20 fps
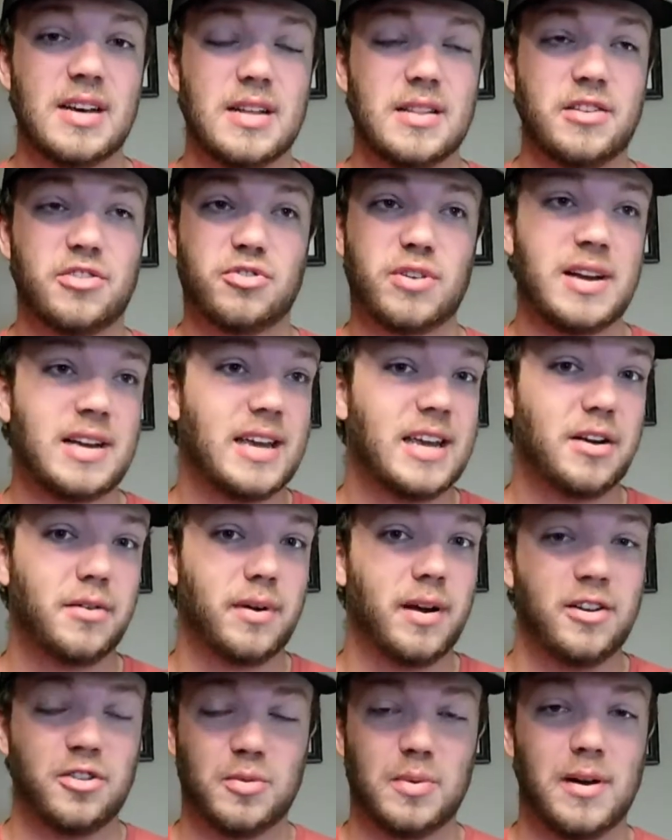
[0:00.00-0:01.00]
The Strike King
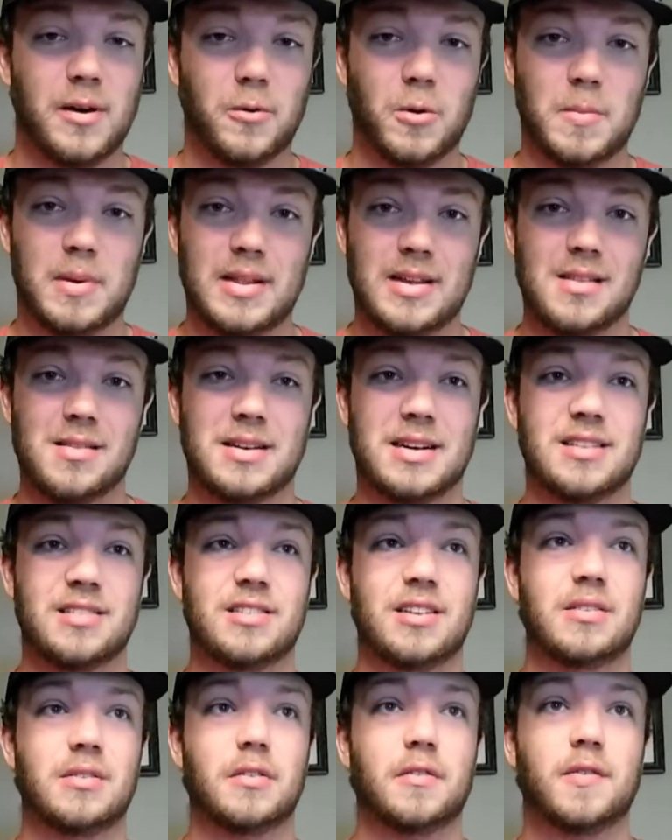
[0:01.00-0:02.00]
Rageway would be the other
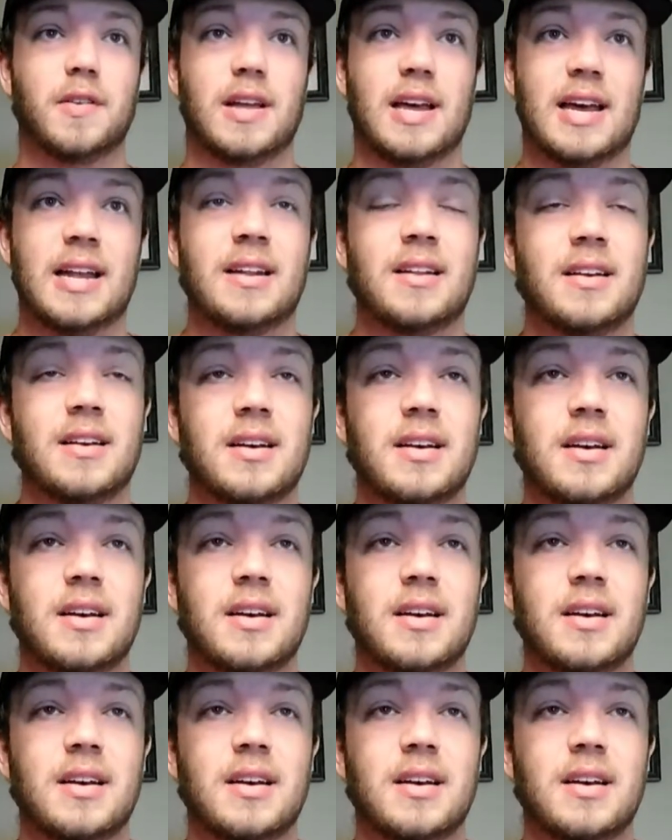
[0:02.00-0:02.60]
contender for that.